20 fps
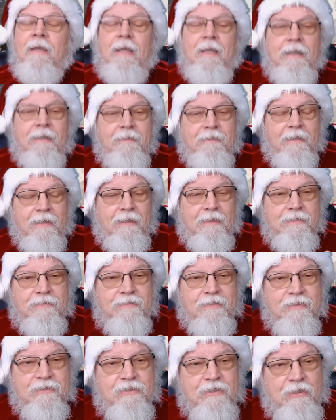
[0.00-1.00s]
And
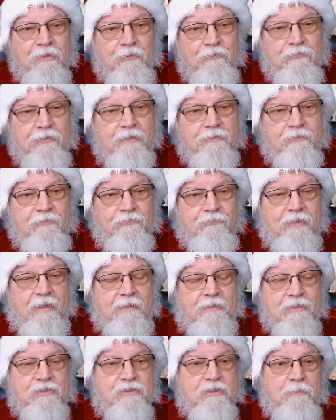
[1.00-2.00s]
then she goes on to say
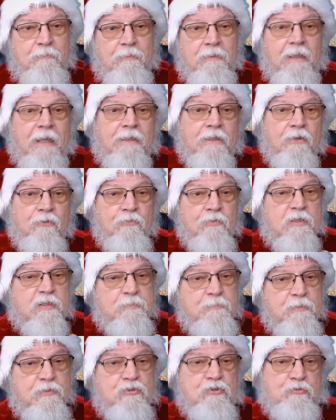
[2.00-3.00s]
that she would like a
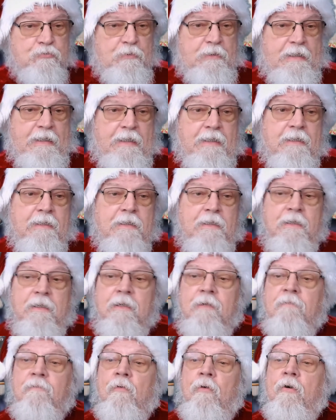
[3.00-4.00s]
Christmas tree
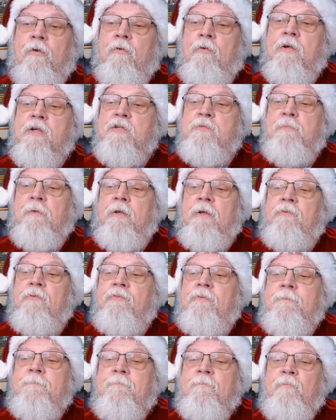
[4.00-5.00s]
for Christmas.